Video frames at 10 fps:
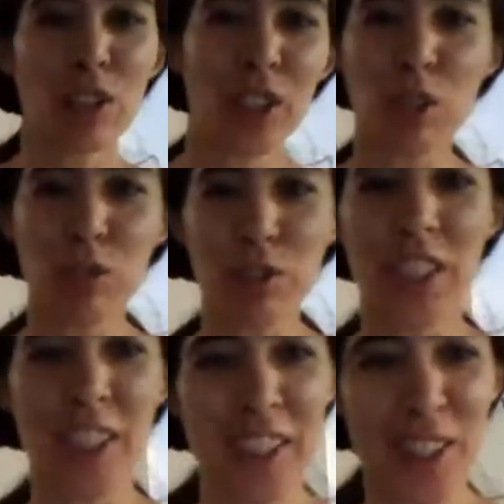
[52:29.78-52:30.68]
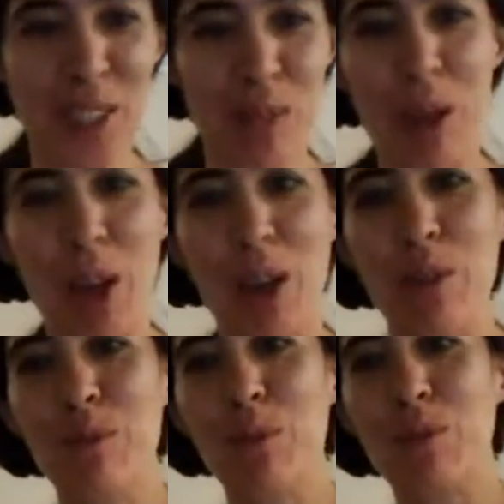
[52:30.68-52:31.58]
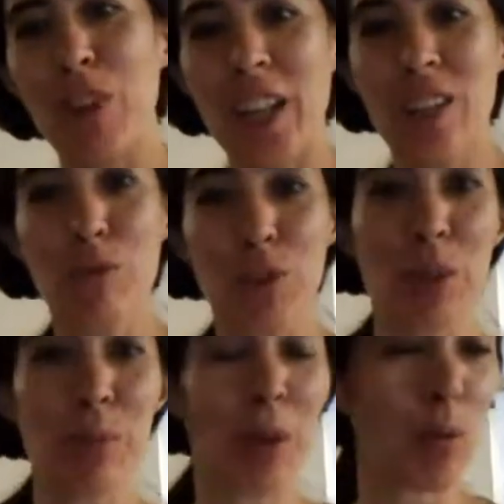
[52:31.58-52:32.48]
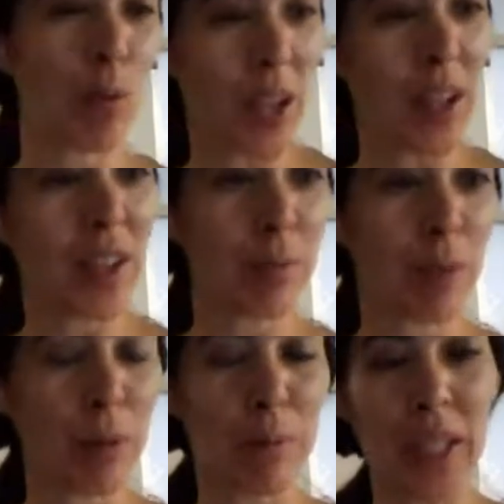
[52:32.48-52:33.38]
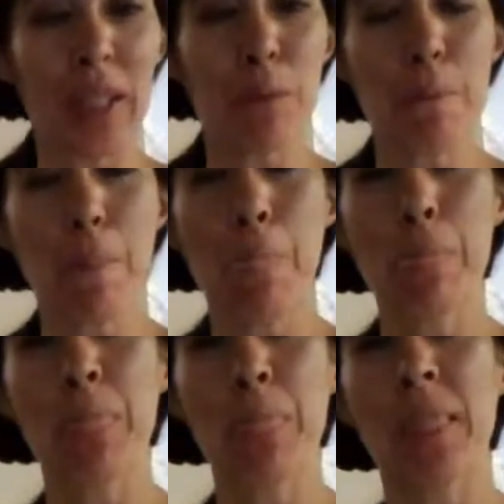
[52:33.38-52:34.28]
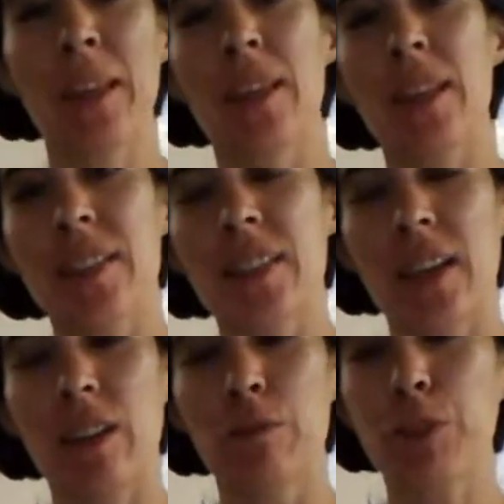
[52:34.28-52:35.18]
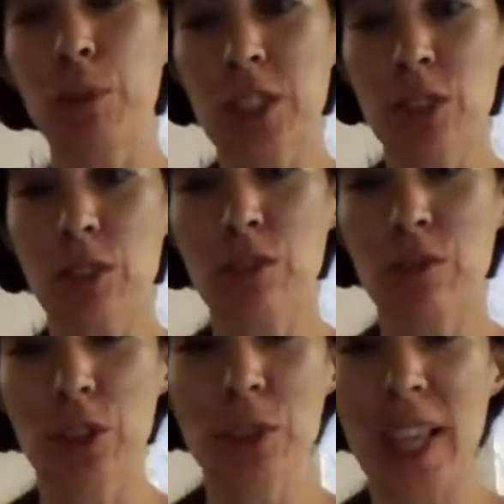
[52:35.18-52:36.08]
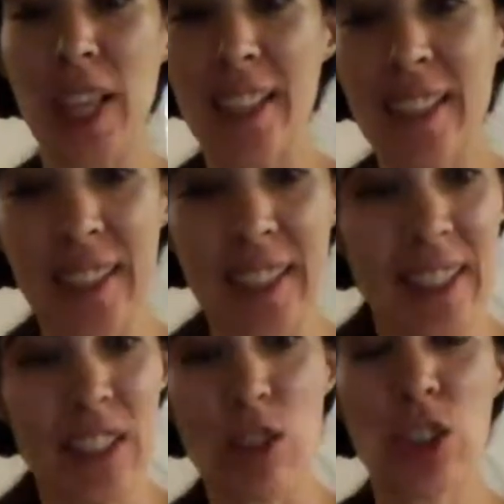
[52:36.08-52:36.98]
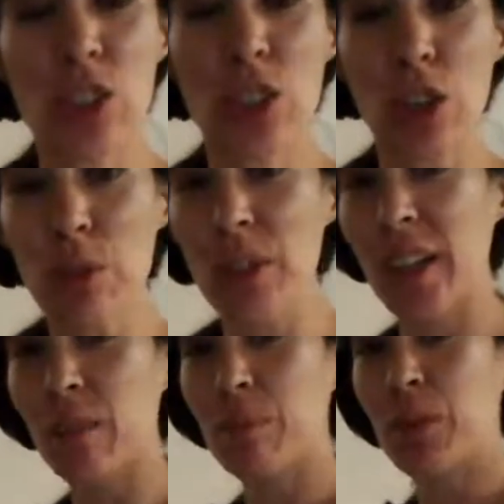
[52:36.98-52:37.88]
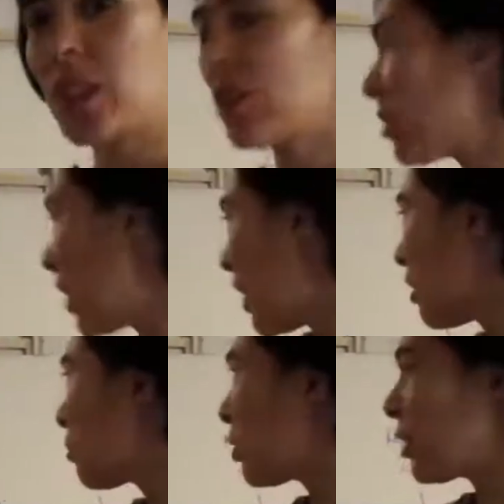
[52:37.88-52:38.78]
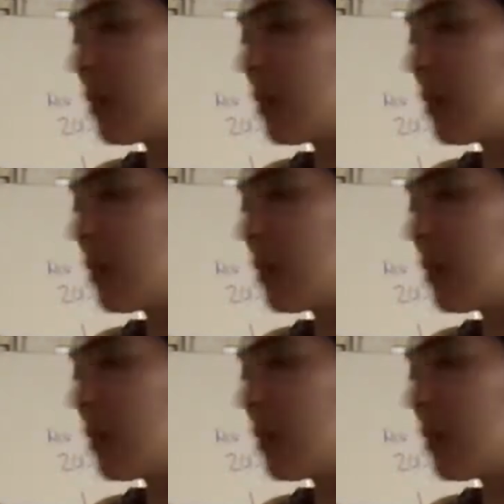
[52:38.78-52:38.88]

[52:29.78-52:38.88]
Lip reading: learning over the years about financial freedom, about wealth, about money. It's a free resource for you. It's excellent. So just go there, put in your name,